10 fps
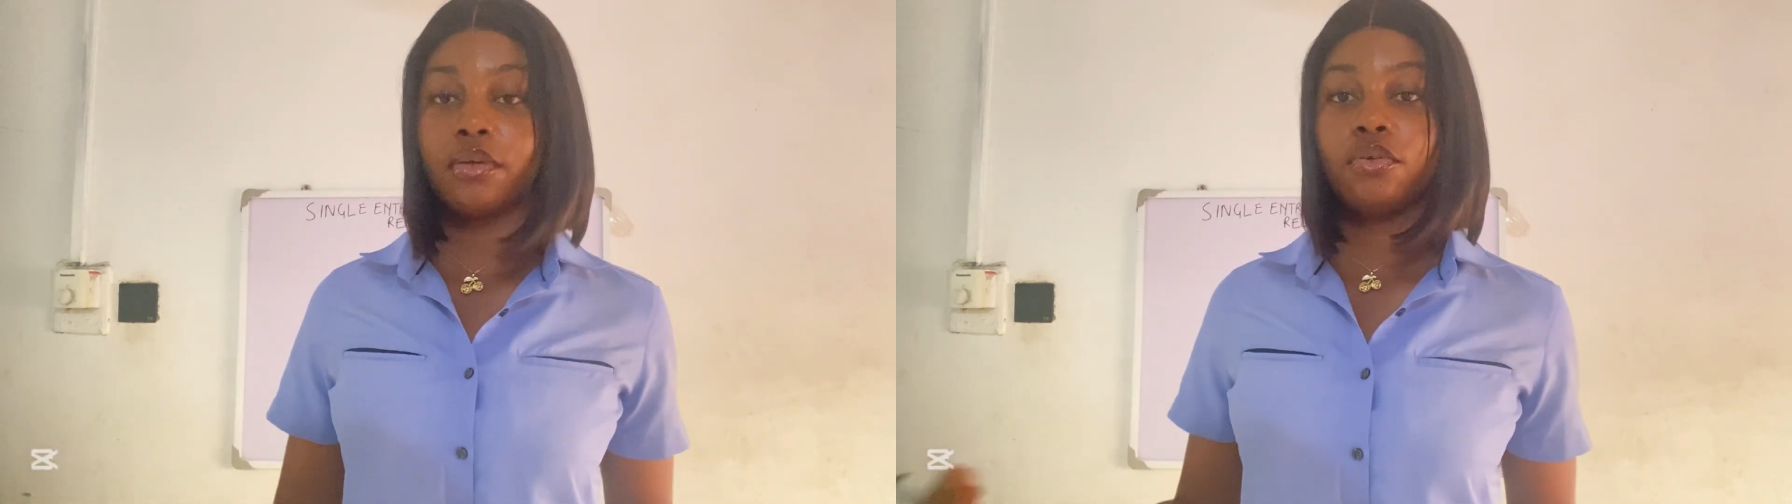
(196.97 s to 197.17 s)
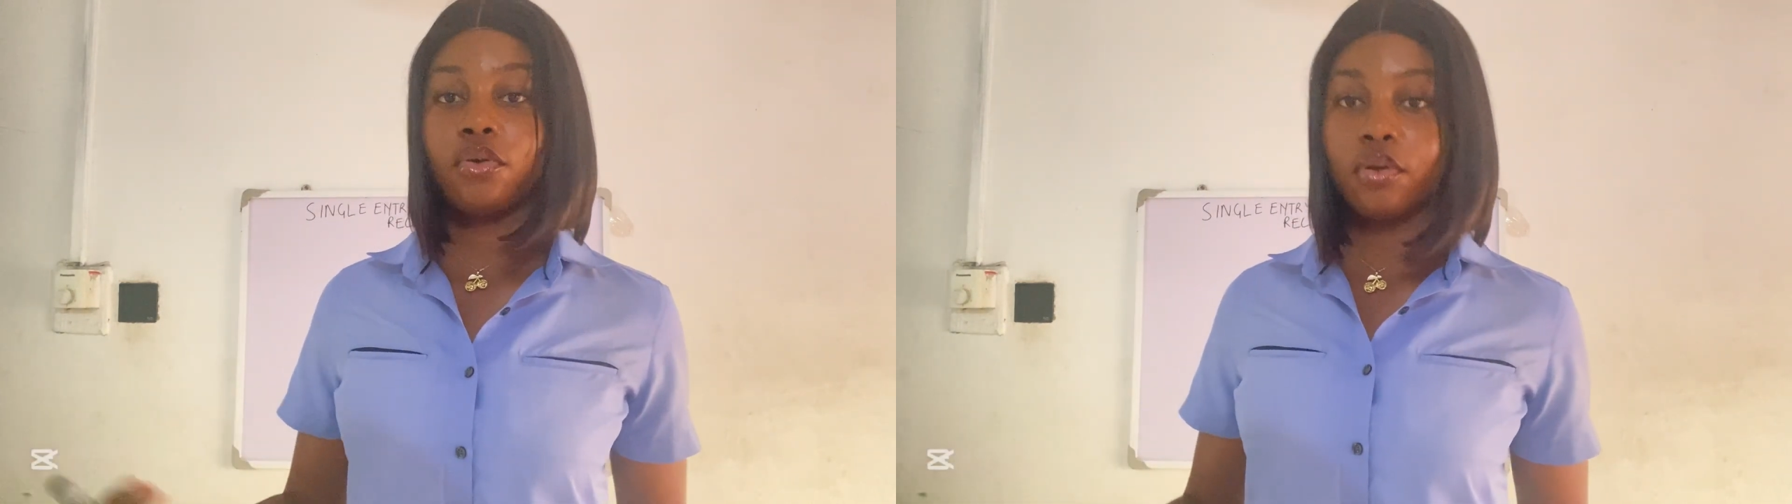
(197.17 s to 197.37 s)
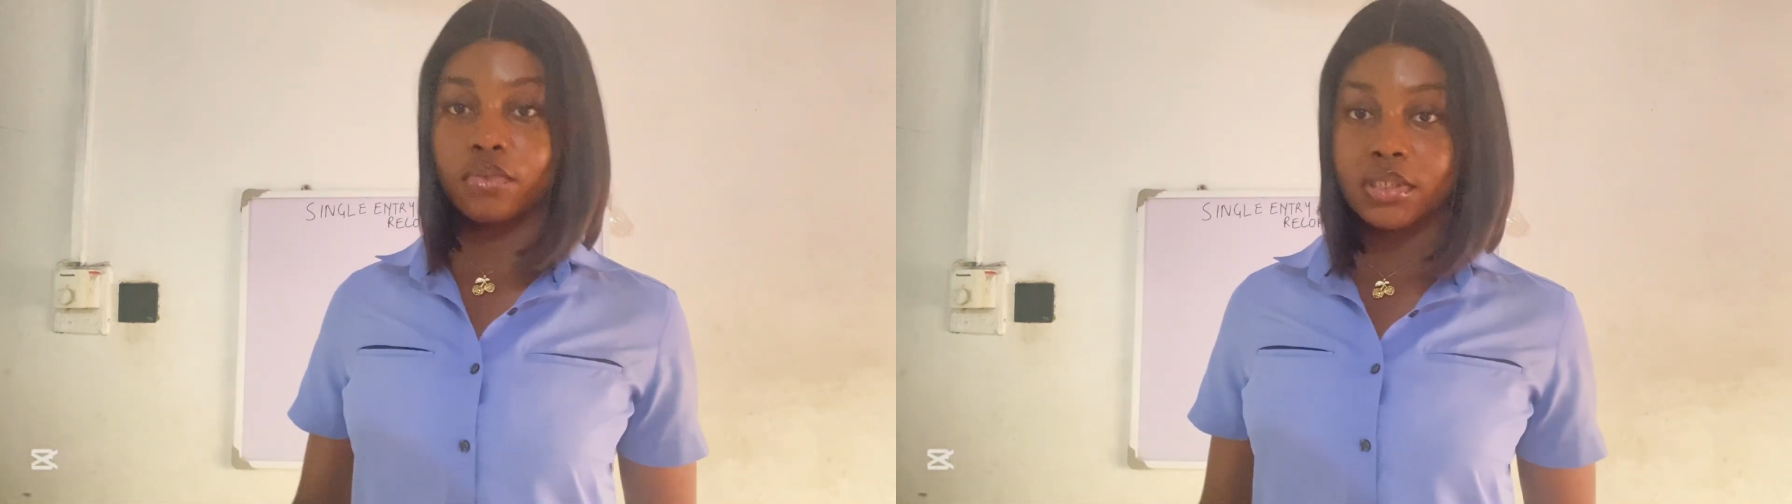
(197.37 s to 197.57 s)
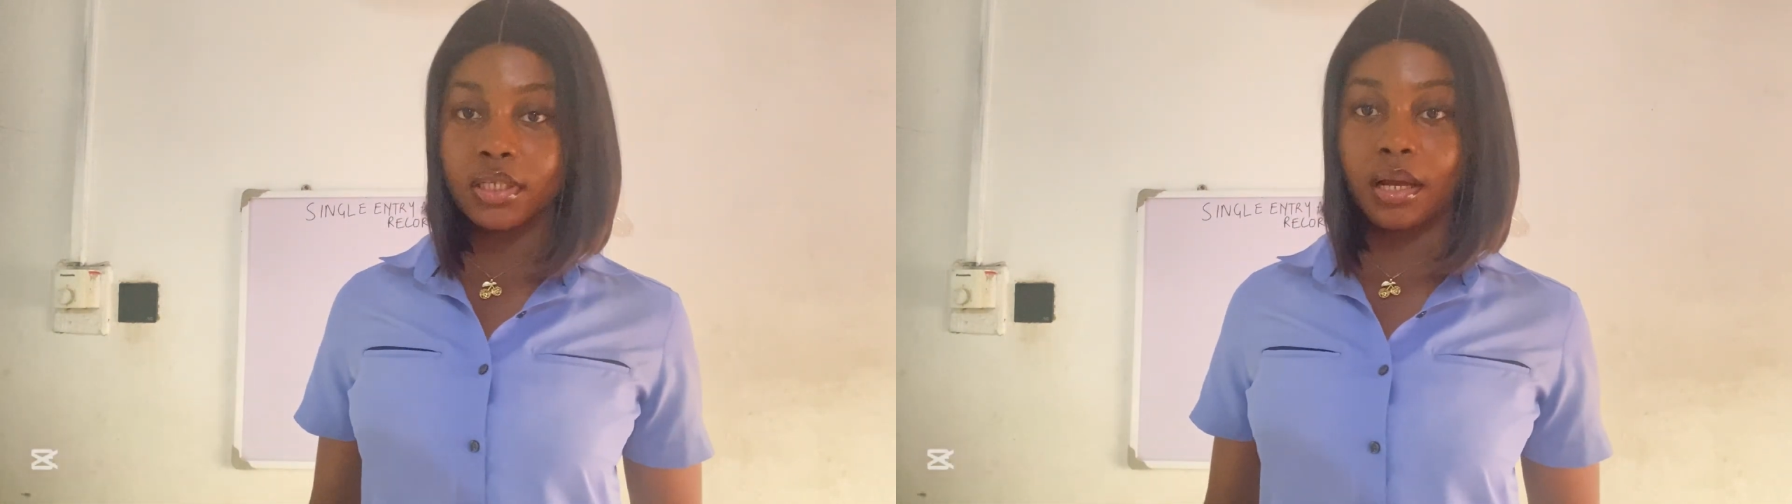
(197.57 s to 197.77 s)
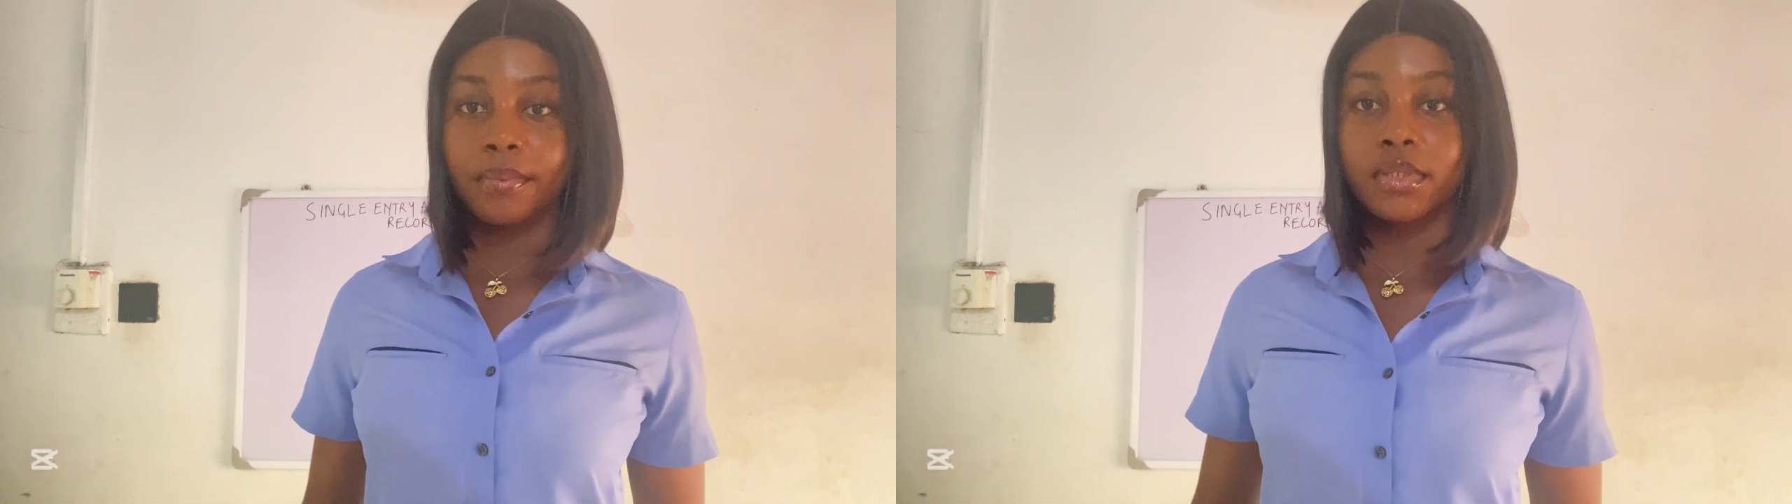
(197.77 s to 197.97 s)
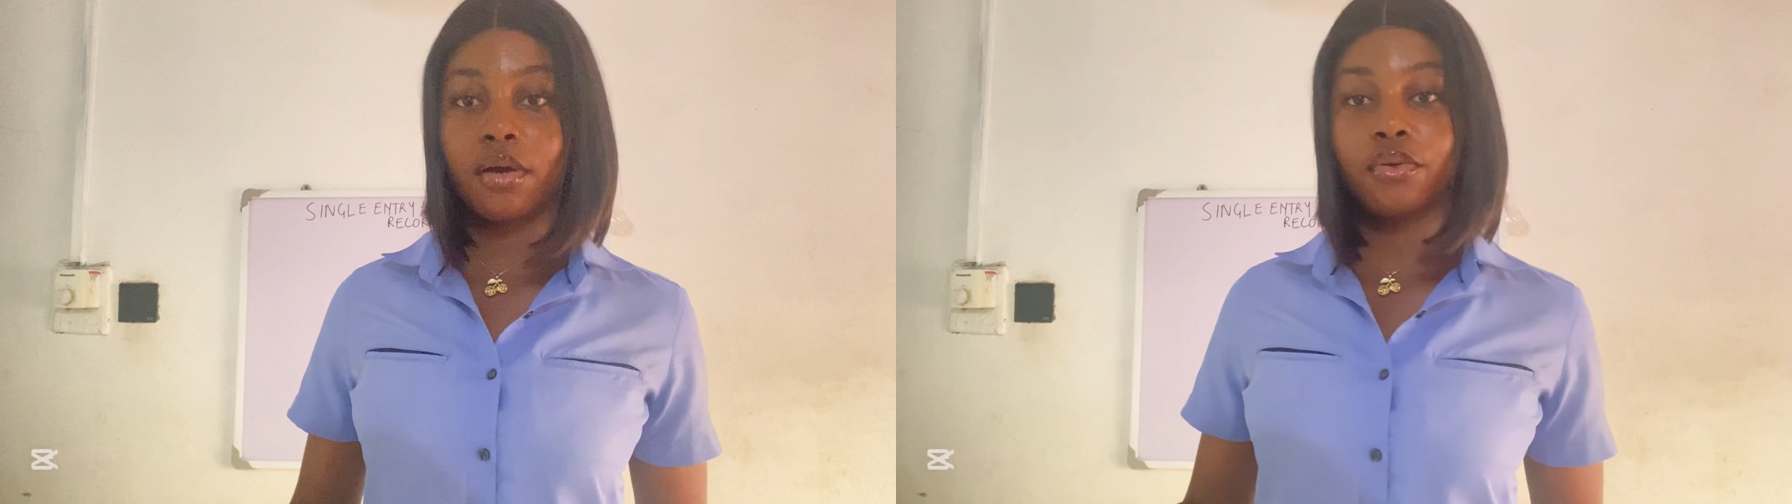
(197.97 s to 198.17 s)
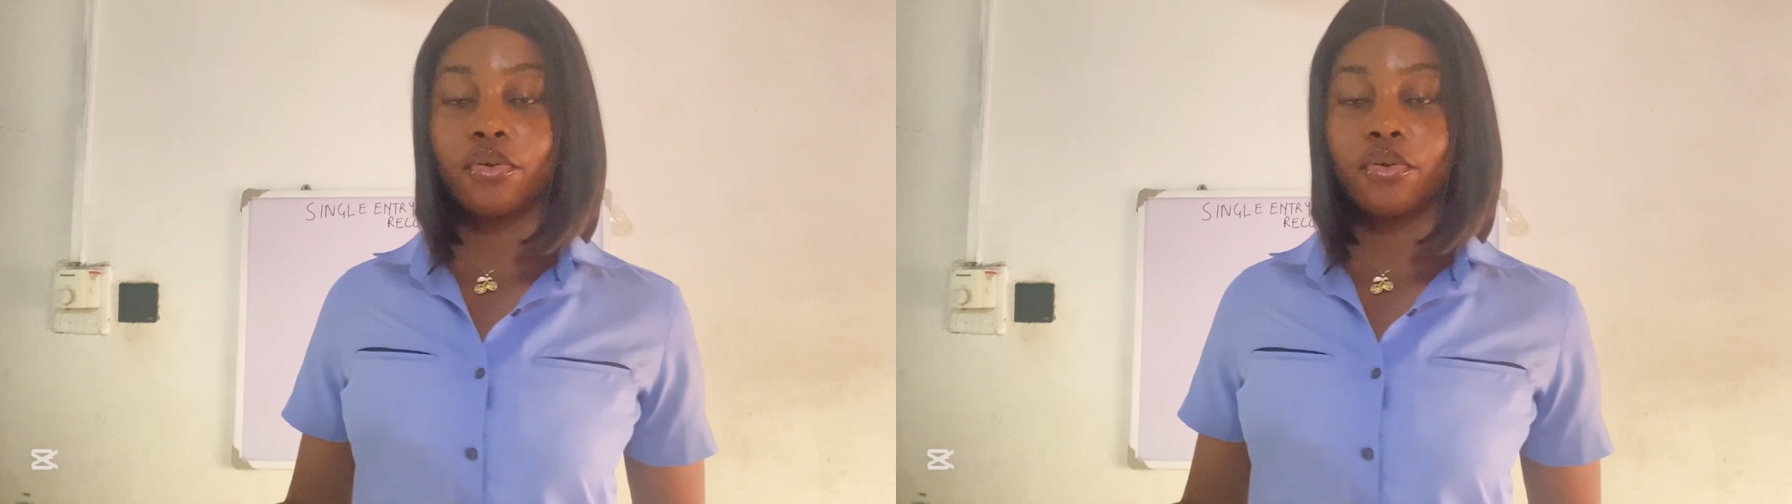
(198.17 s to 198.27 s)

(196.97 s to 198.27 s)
your closing capital,